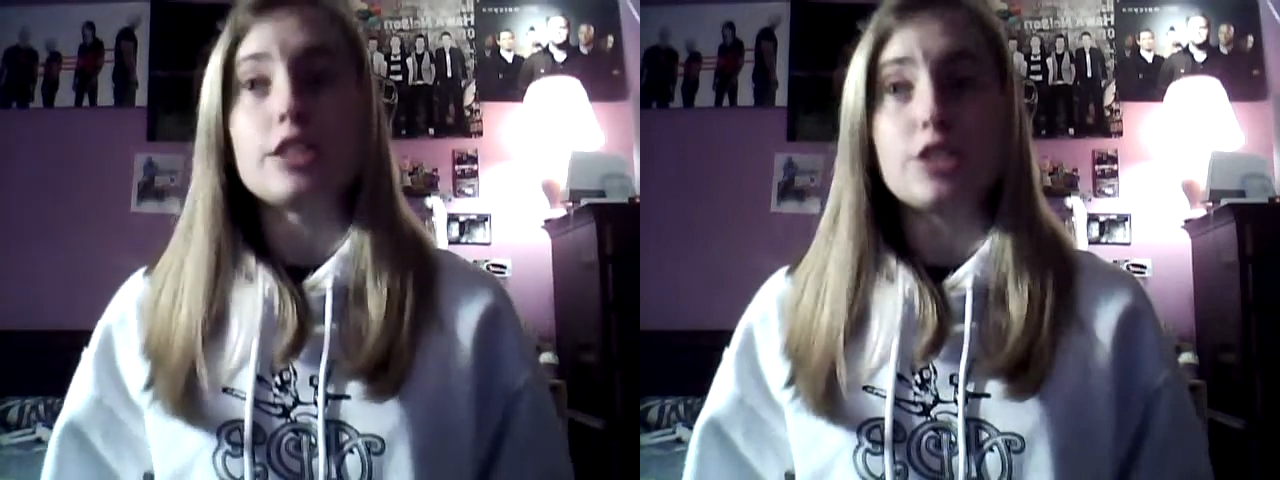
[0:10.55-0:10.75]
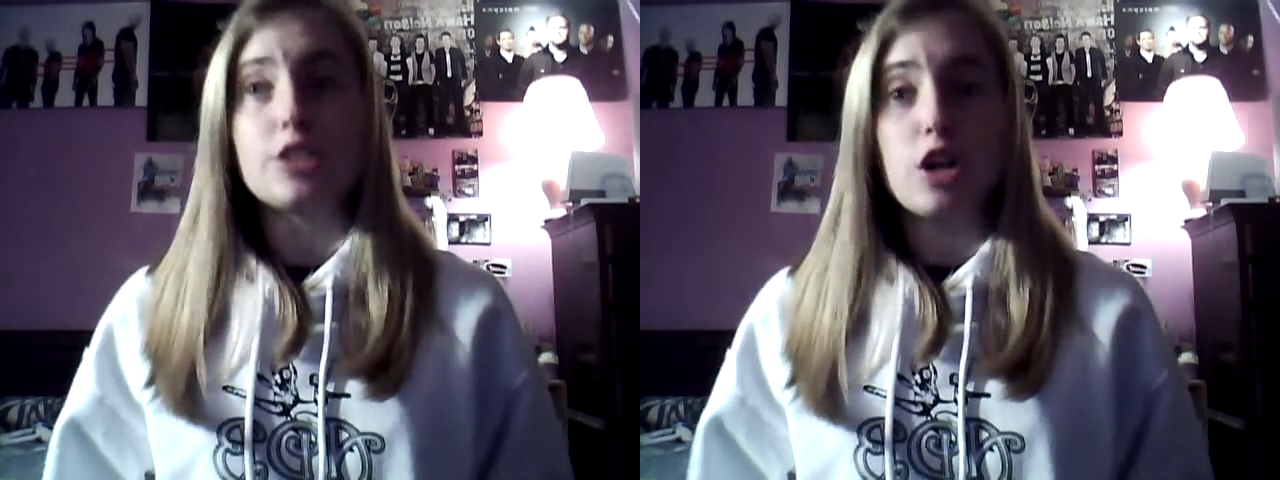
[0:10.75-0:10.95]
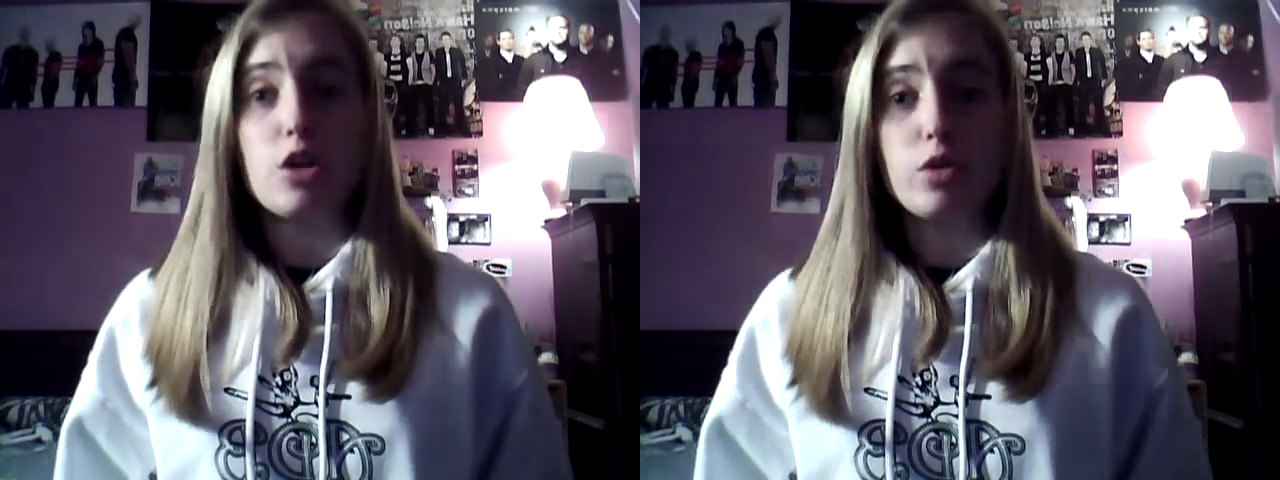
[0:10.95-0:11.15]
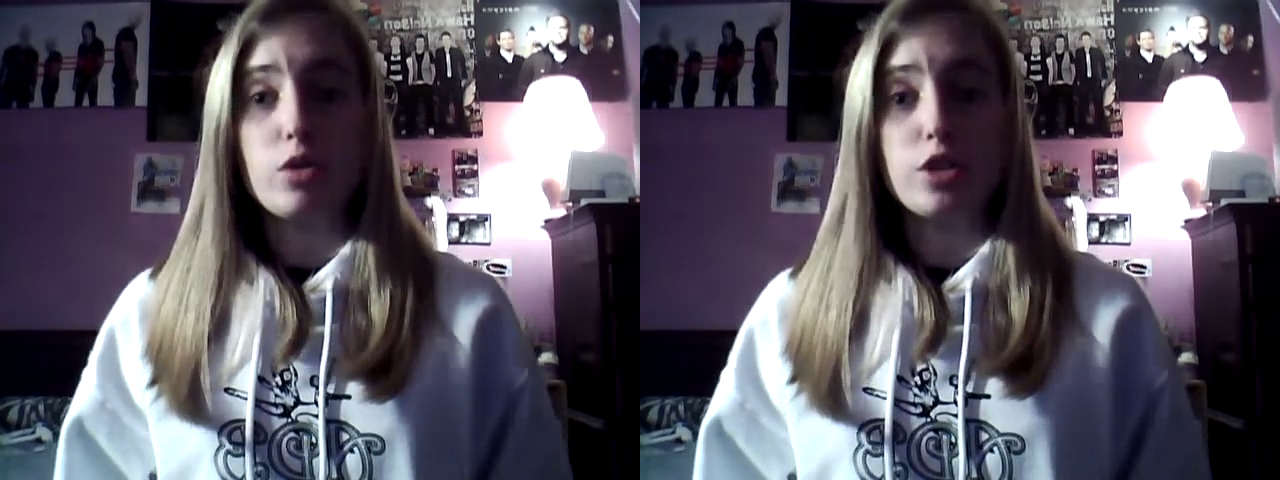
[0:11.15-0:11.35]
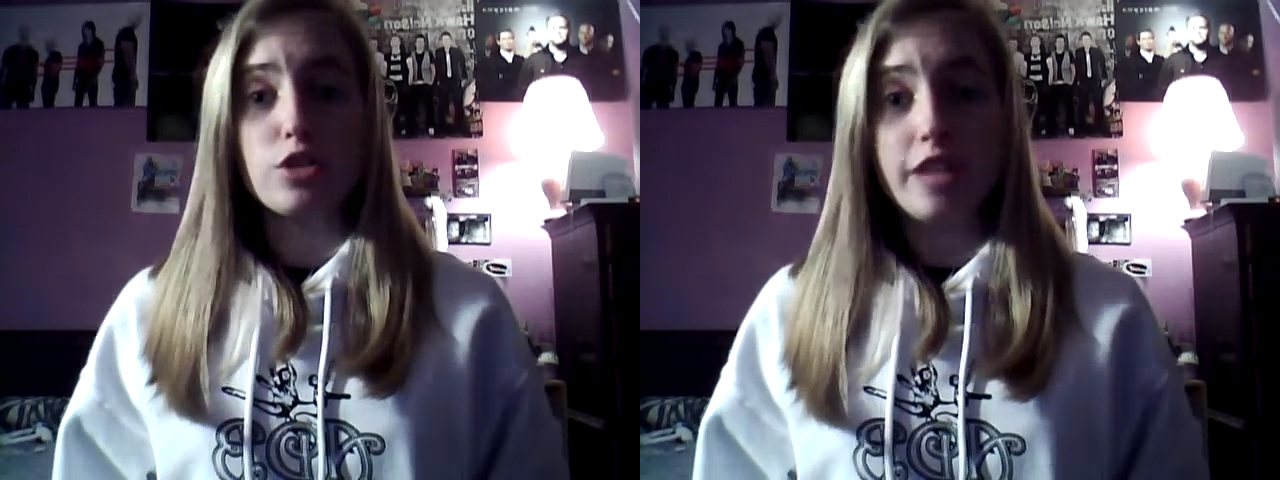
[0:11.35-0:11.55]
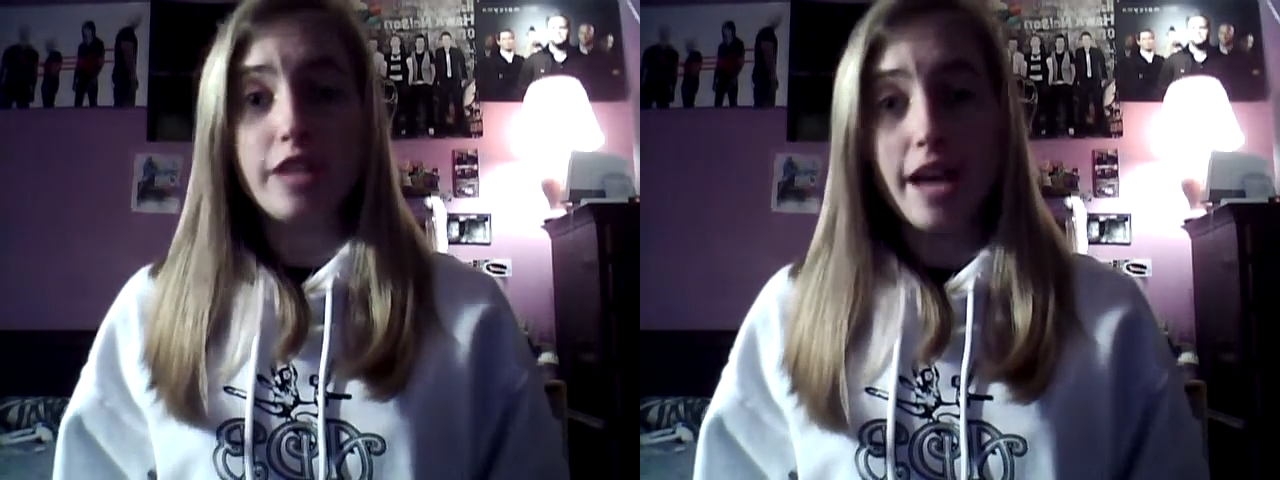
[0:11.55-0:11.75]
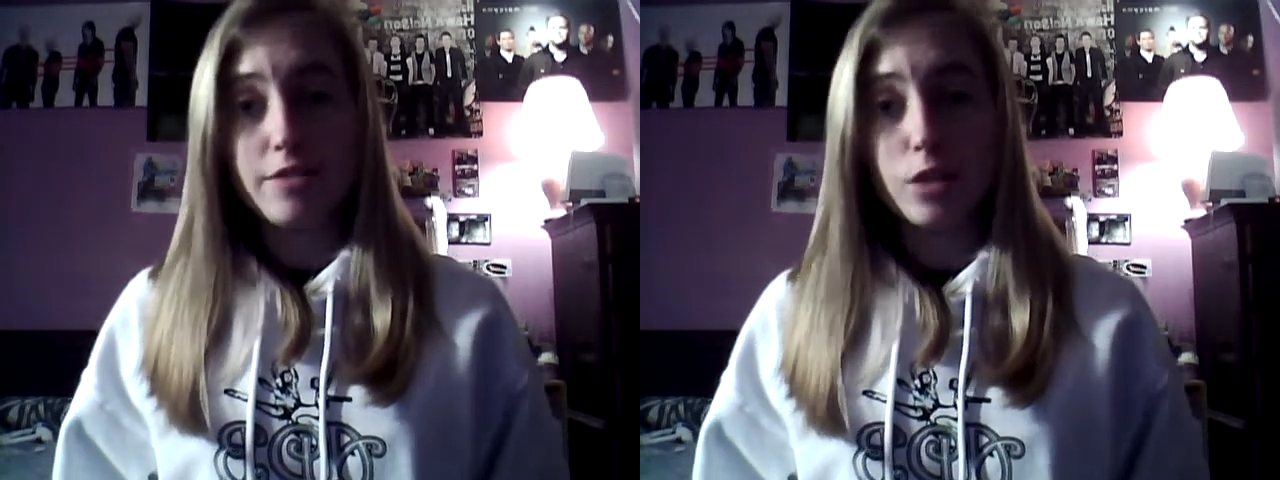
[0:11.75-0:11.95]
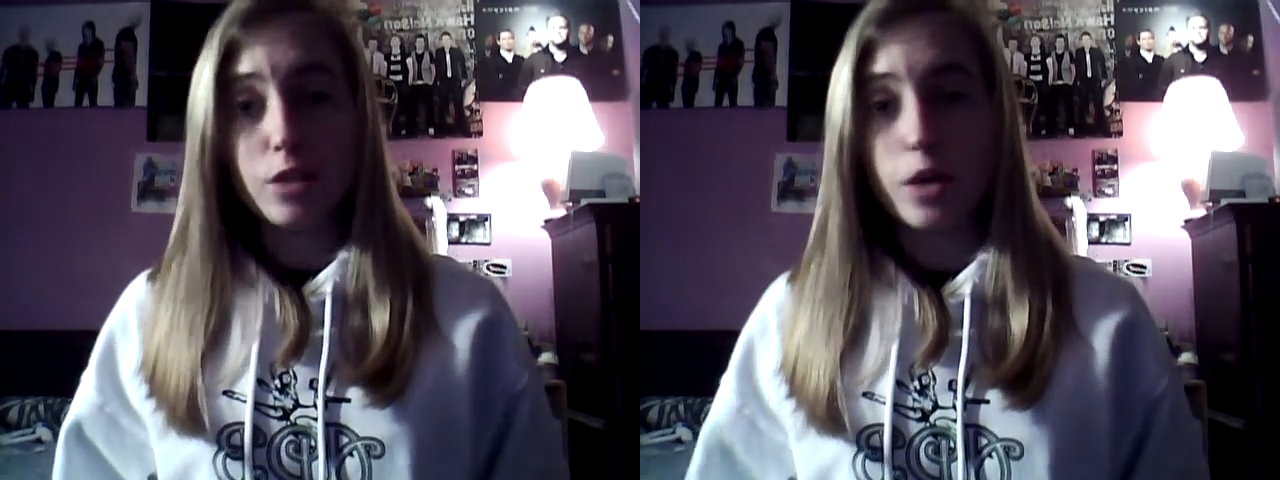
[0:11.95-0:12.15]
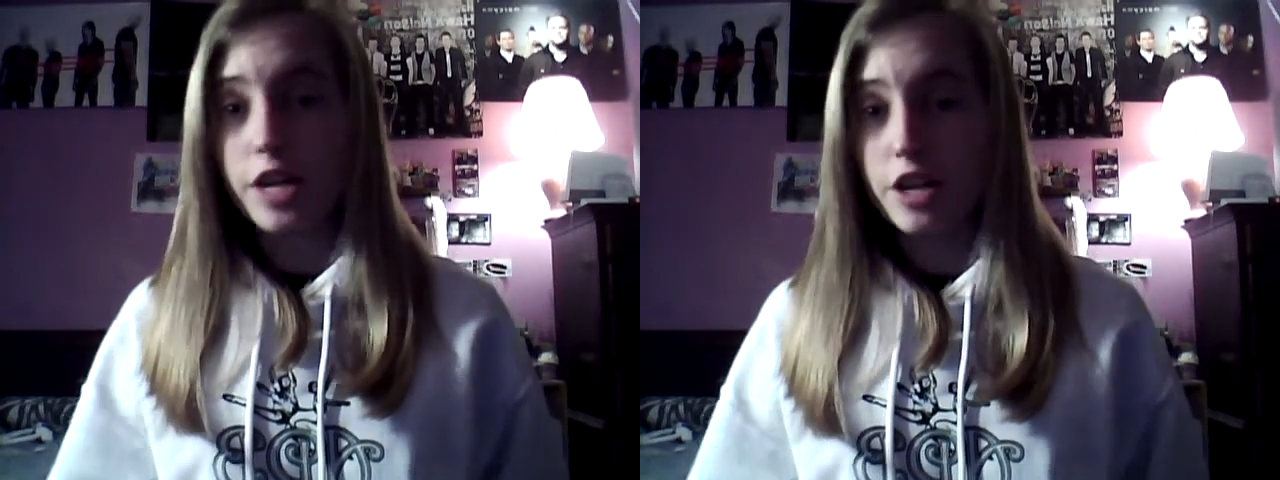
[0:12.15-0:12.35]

So usually after working